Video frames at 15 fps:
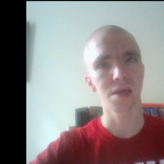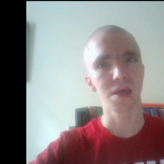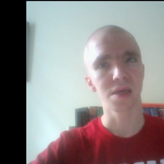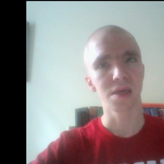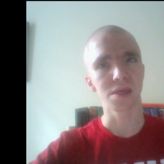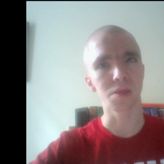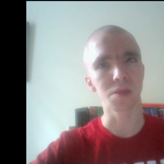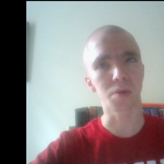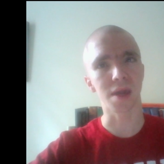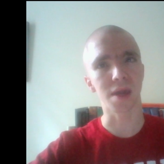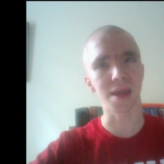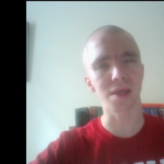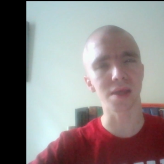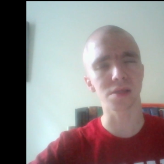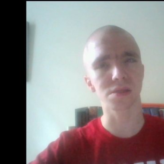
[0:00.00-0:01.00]
you
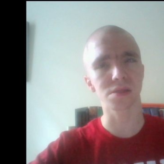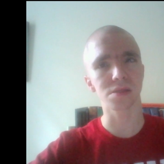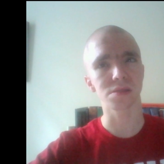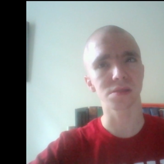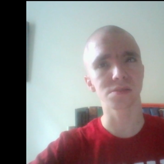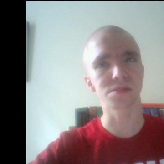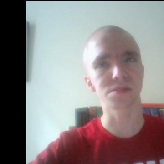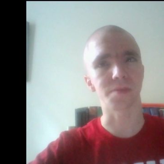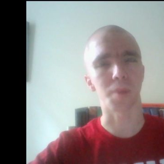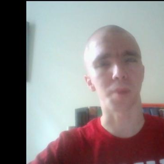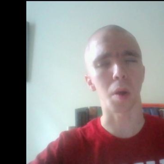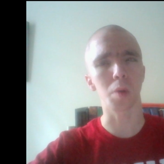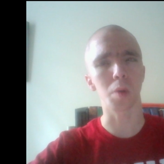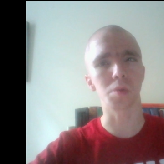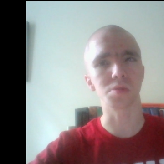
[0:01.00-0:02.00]
can't
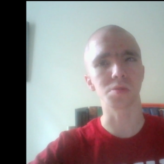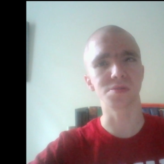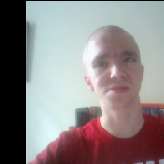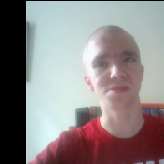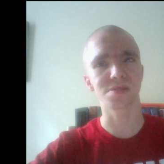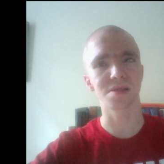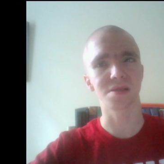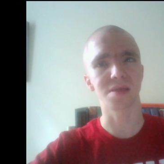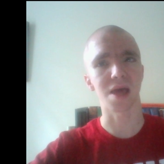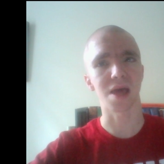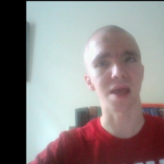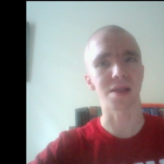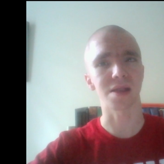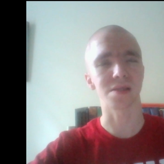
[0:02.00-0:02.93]
suppose that